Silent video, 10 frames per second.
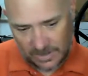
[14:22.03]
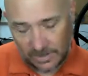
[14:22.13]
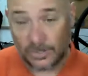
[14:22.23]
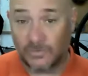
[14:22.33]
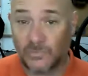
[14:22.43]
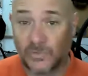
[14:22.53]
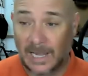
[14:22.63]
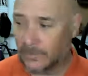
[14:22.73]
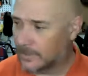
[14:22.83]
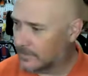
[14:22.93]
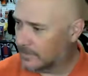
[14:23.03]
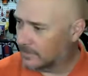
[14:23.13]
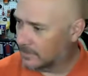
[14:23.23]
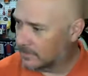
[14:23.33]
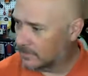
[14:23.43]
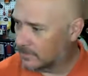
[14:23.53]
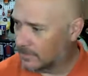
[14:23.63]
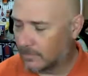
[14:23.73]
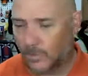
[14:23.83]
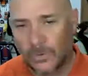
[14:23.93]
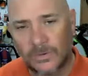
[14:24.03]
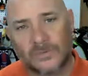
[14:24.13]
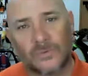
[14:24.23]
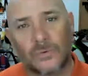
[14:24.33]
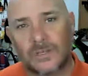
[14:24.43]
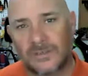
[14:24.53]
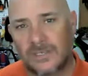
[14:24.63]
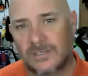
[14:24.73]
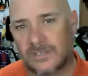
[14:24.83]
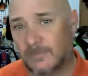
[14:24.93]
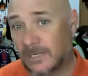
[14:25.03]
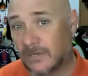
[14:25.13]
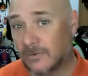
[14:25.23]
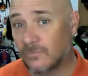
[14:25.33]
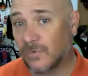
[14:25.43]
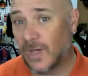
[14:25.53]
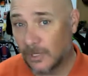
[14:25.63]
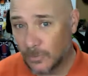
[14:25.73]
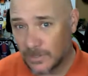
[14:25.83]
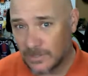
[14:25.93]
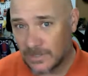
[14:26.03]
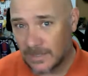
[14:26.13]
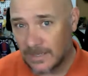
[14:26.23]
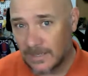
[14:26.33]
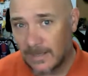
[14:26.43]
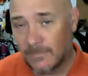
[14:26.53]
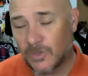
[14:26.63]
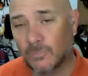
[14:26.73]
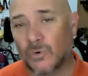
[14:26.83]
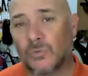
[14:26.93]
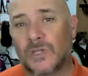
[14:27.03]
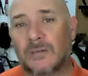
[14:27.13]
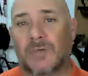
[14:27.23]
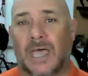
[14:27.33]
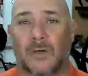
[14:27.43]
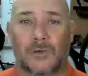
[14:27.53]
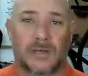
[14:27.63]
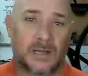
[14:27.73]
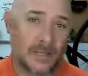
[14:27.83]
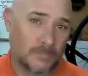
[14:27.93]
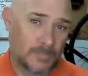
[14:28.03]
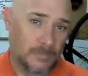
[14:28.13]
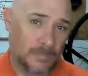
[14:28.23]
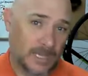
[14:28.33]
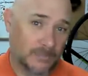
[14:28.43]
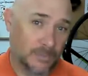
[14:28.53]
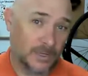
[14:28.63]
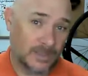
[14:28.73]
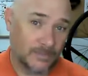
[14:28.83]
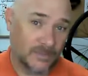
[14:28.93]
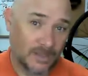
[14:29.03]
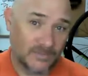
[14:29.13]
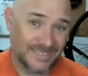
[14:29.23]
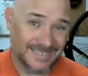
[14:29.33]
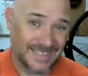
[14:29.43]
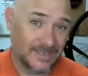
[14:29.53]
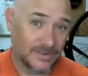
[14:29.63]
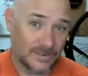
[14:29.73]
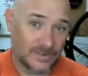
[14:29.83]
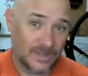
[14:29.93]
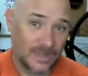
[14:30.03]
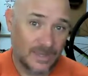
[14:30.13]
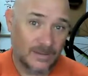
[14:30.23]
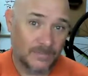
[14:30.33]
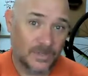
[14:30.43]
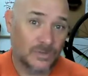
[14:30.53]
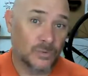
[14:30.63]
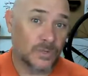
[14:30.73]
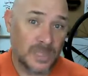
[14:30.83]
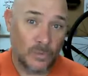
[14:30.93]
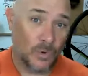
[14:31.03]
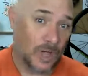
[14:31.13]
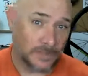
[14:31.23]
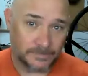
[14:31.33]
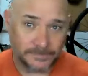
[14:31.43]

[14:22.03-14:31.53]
good followers, the more that school can teach us to be good followers, the more we empower people that appoint themselves as leaders to do what they want.